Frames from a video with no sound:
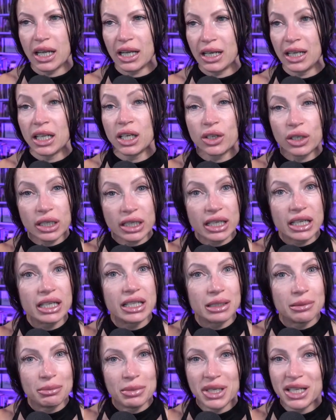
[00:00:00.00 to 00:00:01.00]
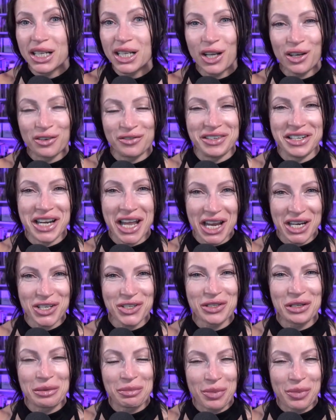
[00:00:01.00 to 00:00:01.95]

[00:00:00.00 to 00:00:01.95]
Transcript: literally in the middle of a national